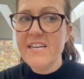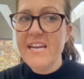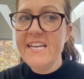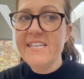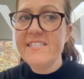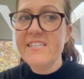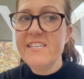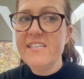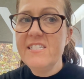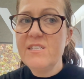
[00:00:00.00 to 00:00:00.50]

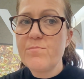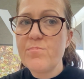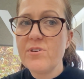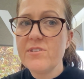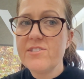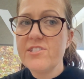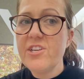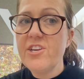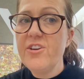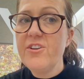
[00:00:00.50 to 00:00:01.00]
Entities
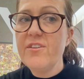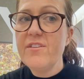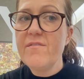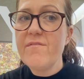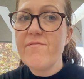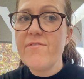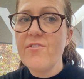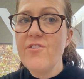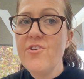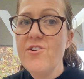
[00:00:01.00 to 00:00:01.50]
prosecuted
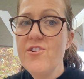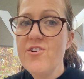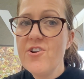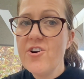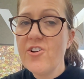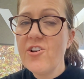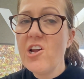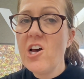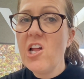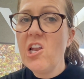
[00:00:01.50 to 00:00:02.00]
for
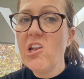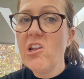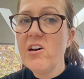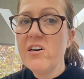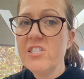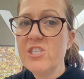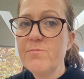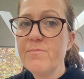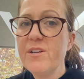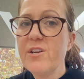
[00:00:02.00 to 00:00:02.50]

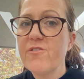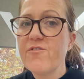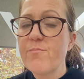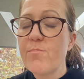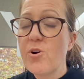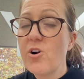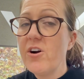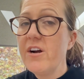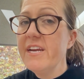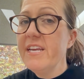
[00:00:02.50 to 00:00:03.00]
non-lodgement of
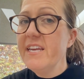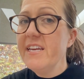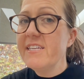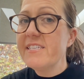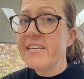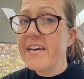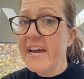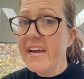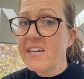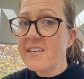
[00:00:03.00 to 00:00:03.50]
prior year
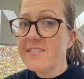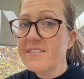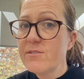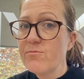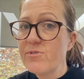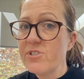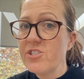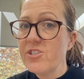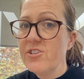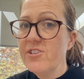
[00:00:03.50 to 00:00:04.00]
tax
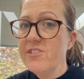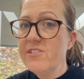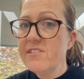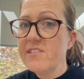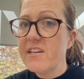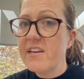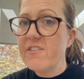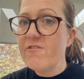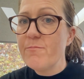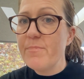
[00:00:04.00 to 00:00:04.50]
returns
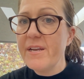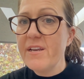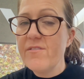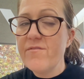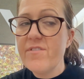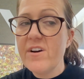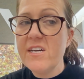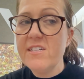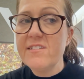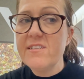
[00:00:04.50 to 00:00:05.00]
that have been
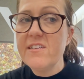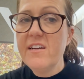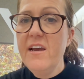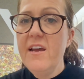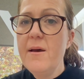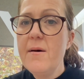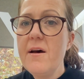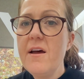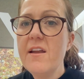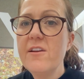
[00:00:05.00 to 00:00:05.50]
advised
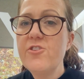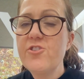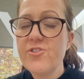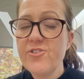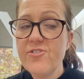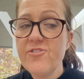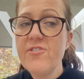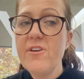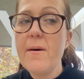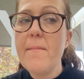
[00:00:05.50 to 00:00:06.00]

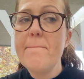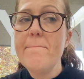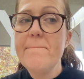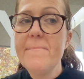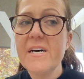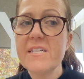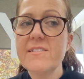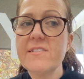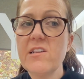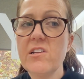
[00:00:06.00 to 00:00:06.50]
to
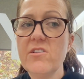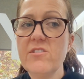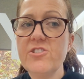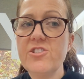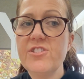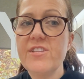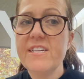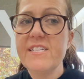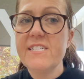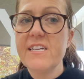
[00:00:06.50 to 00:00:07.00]
must
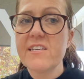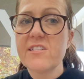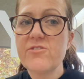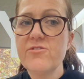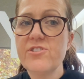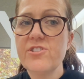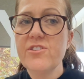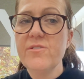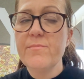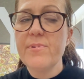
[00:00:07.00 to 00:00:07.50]
lodge their tax
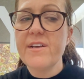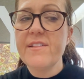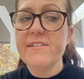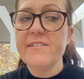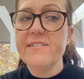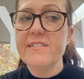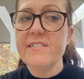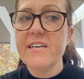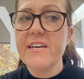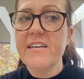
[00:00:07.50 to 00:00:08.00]
return by
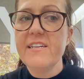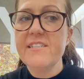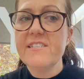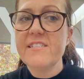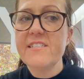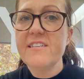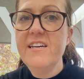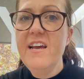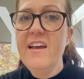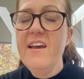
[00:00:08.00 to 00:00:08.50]
this date.